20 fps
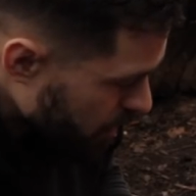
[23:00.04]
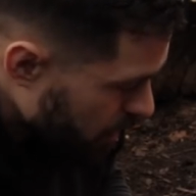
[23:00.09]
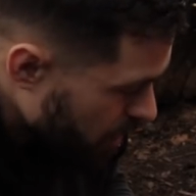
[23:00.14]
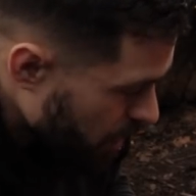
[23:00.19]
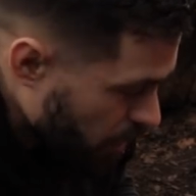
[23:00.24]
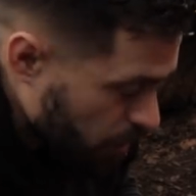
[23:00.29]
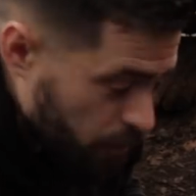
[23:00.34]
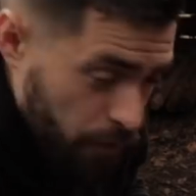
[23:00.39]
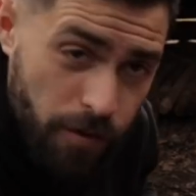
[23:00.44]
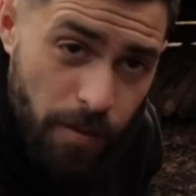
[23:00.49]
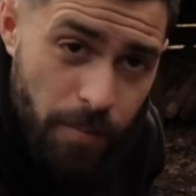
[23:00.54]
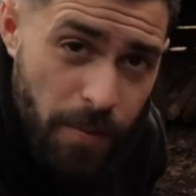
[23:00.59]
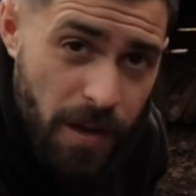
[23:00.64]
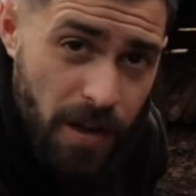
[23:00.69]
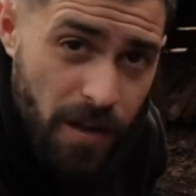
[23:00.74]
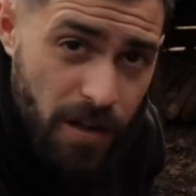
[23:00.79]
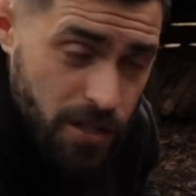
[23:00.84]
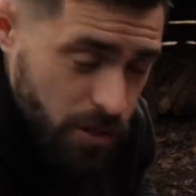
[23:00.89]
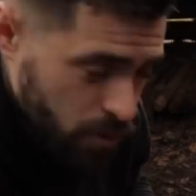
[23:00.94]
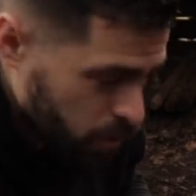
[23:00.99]
gunk from the
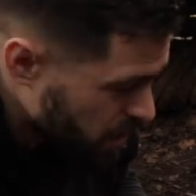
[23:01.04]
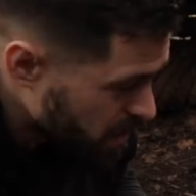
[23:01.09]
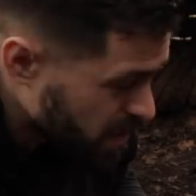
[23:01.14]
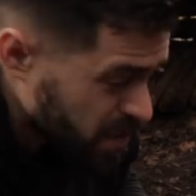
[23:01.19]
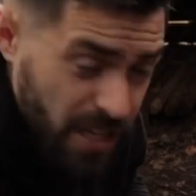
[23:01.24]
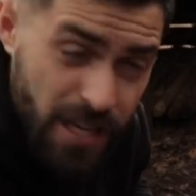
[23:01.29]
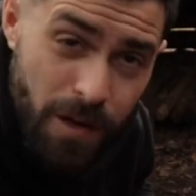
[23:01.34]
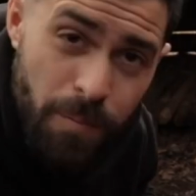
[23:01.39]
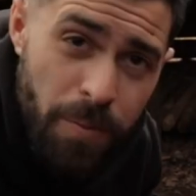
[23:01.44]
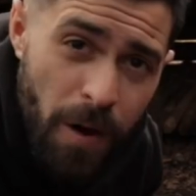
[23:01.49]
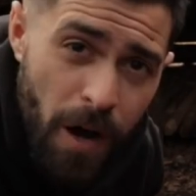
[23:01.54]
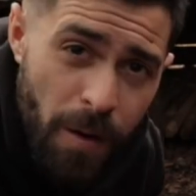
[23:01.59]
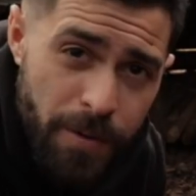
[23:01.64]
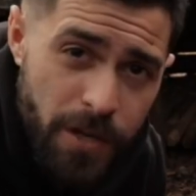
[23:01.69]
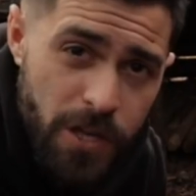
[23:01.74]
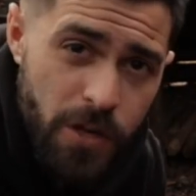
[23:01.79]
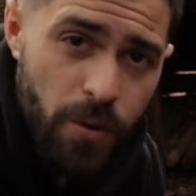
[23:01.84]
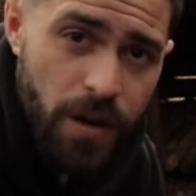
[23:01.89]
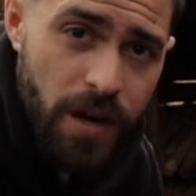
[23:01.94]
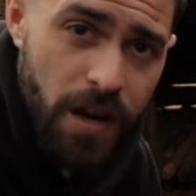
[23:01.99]
last one. It's like a
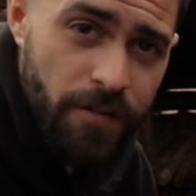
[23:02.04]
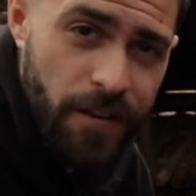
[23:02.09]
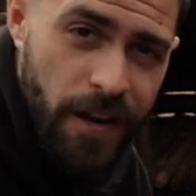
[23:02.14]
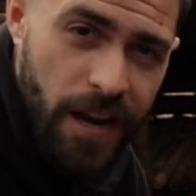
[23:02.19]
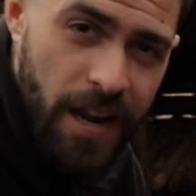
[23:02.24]
barbecue. I never